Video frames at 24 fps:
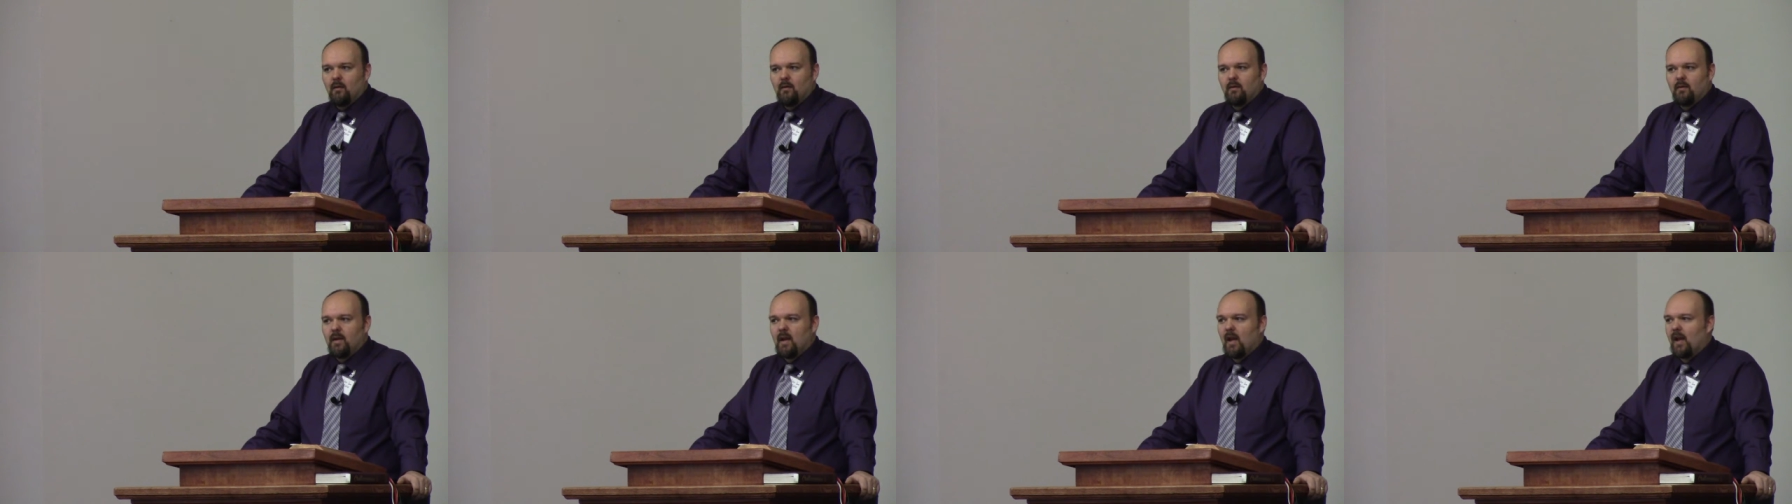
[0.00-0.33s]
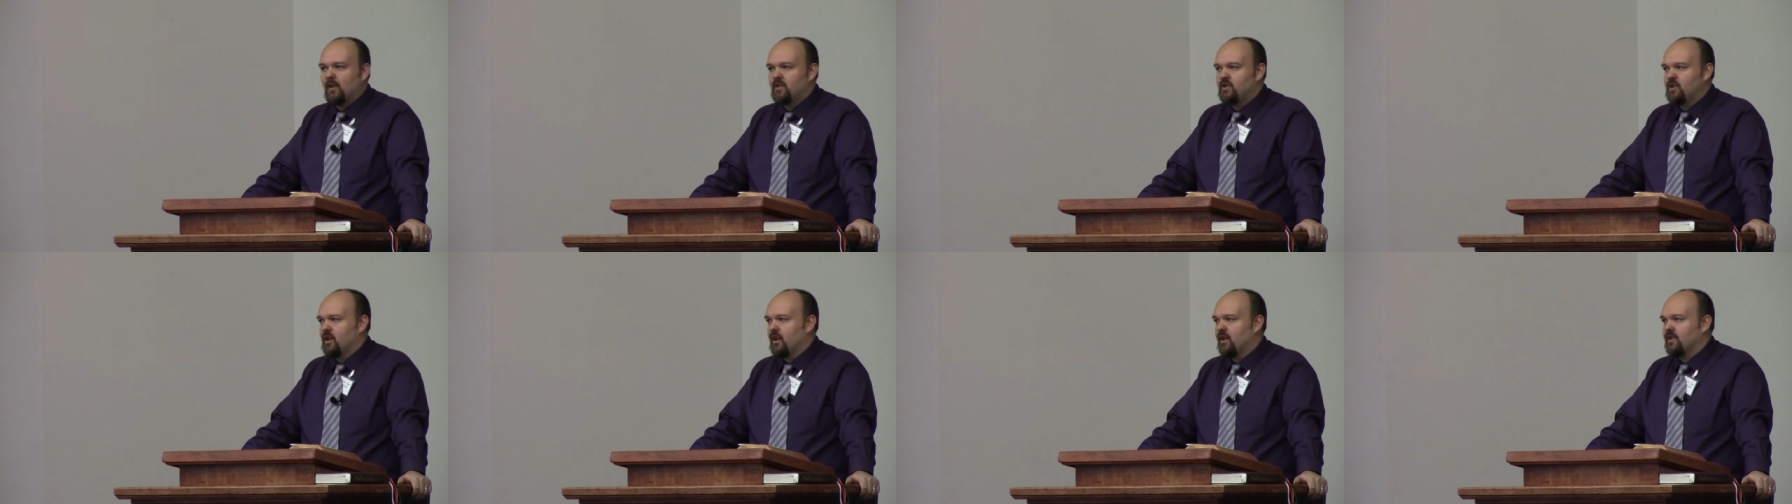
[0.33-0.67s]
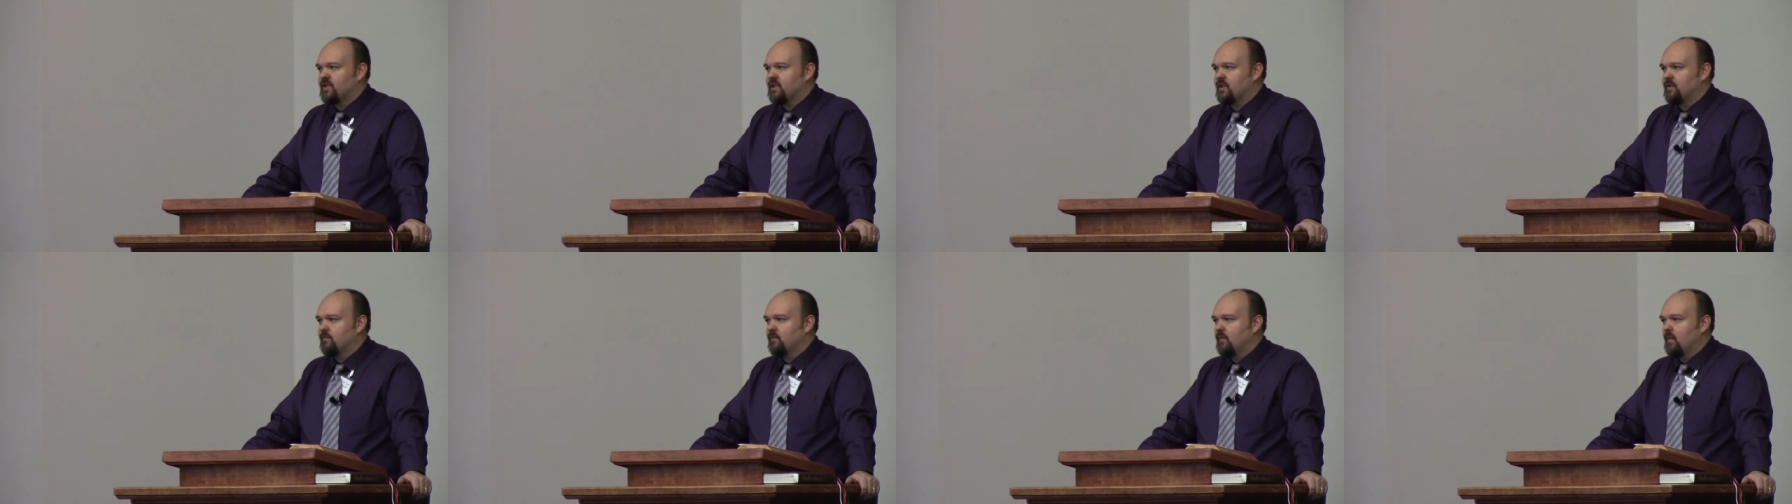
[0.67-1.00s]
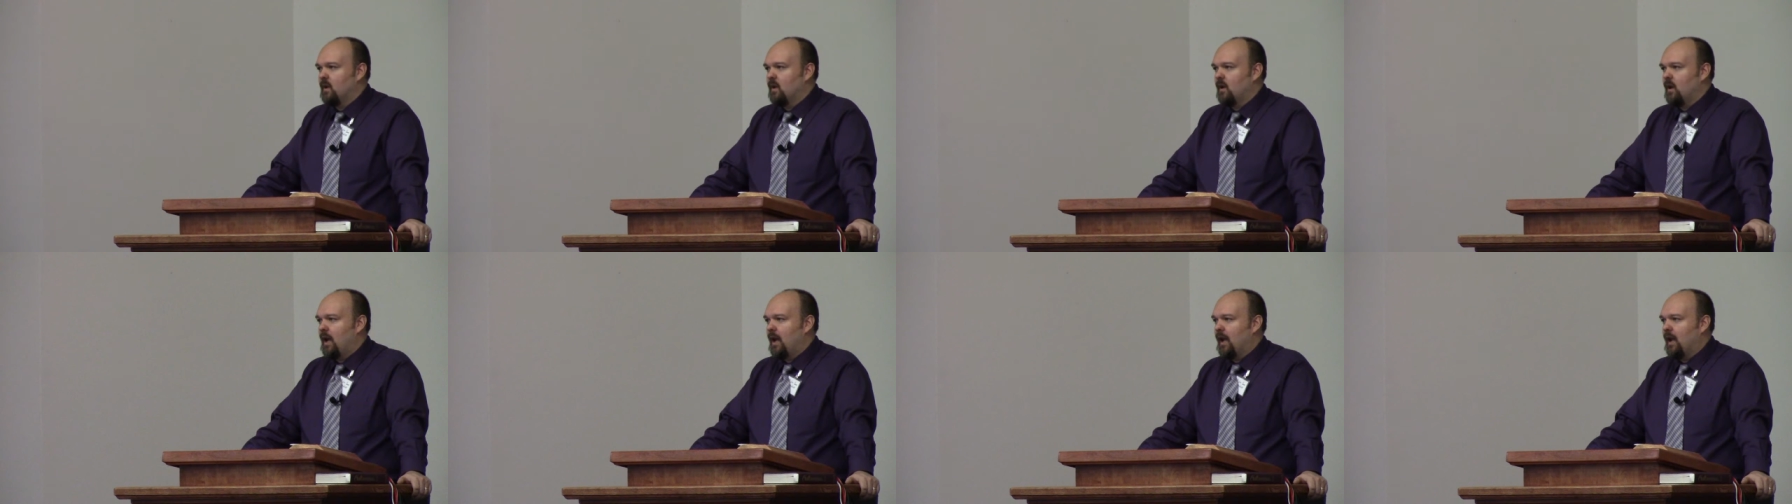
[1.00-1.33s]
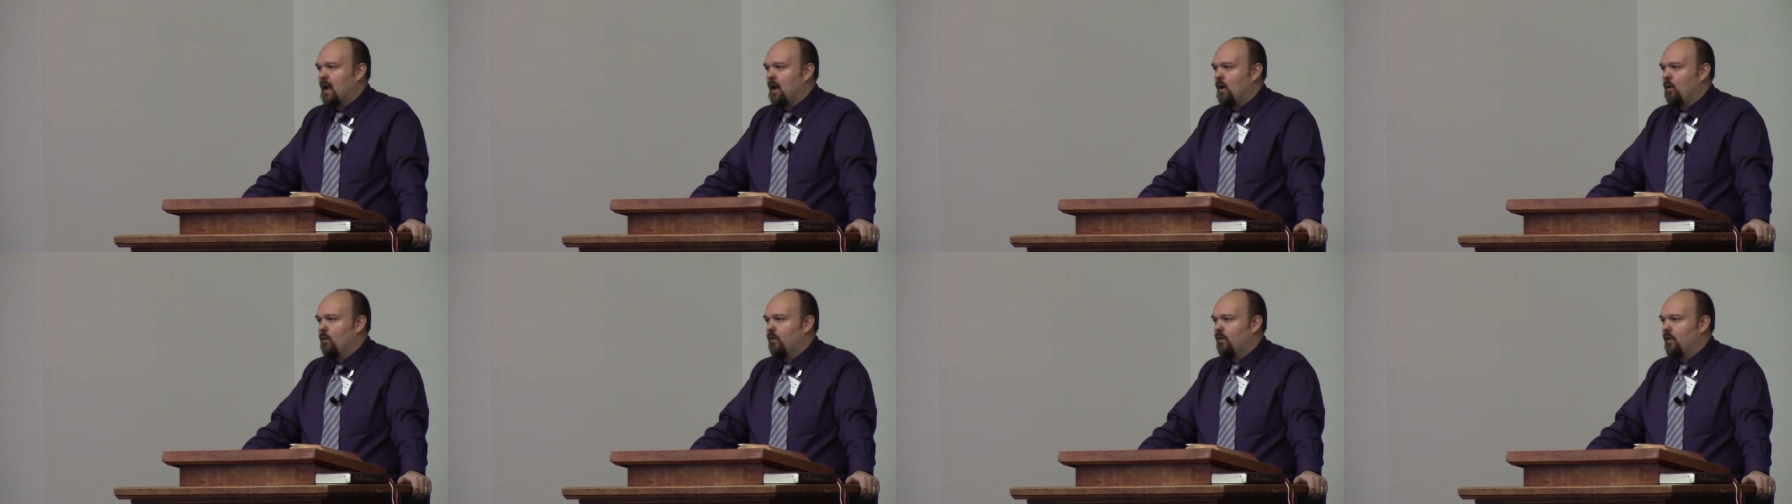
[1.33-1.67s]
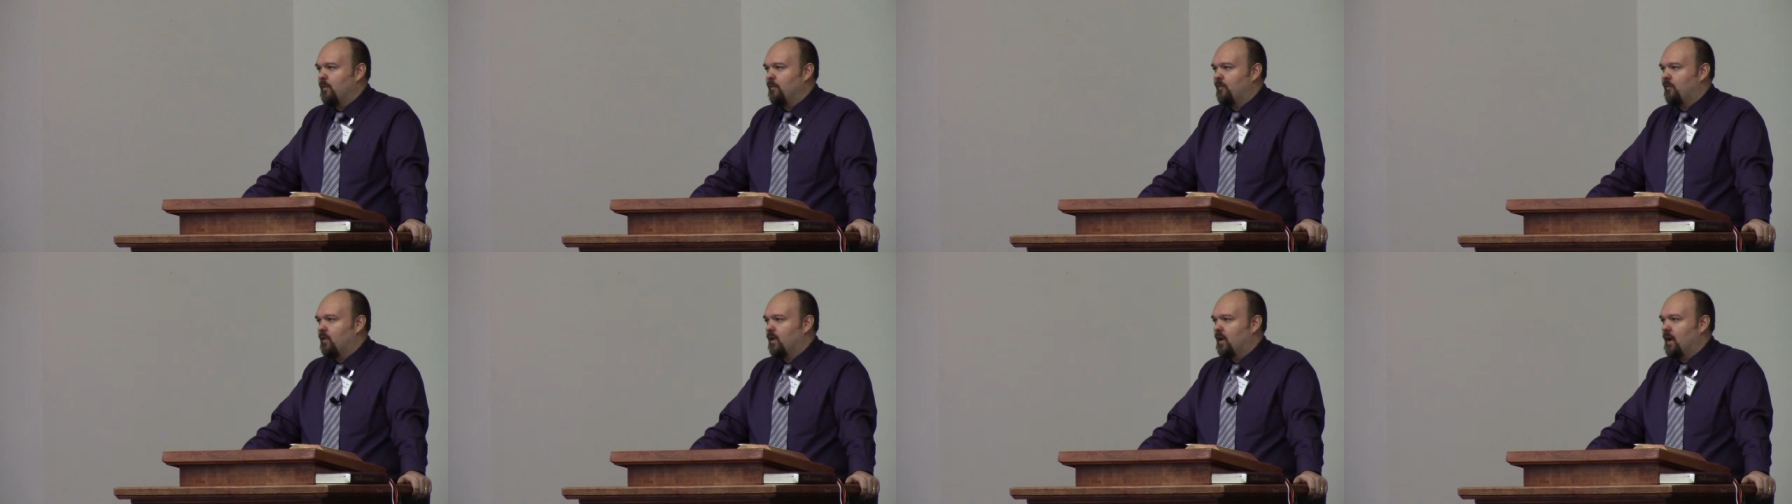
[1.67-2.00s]
Not just, I'll hang out with
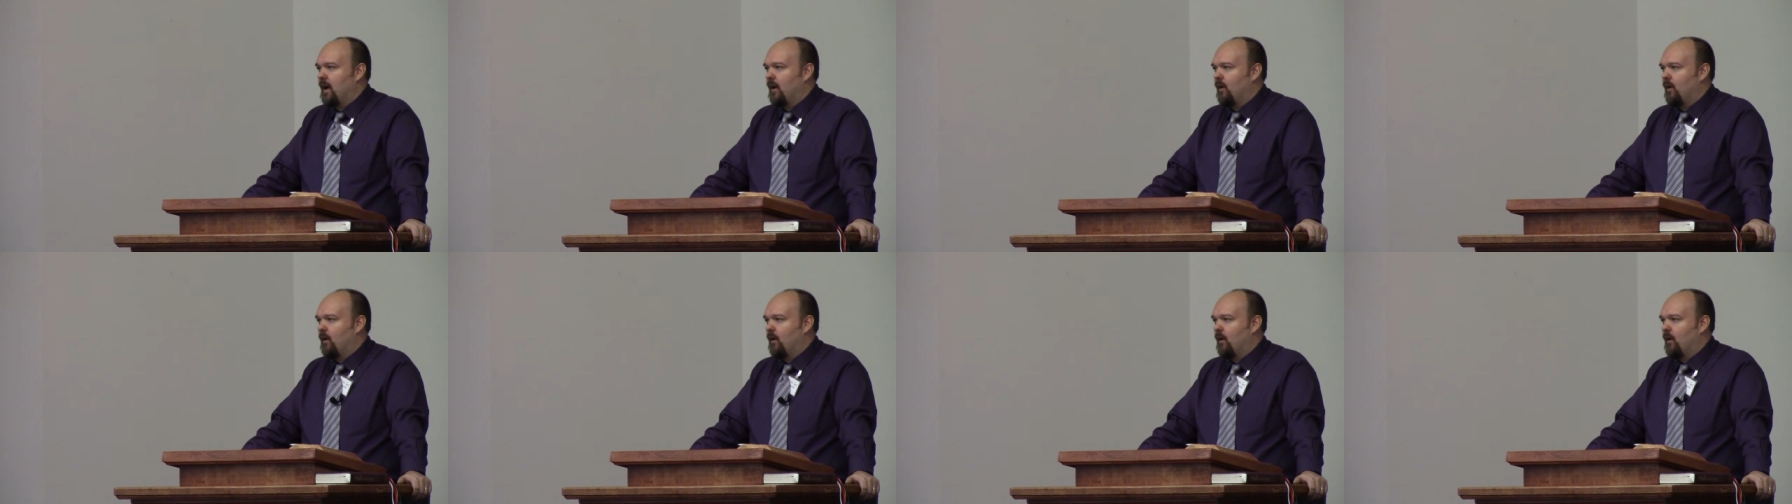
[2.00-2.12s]
him for an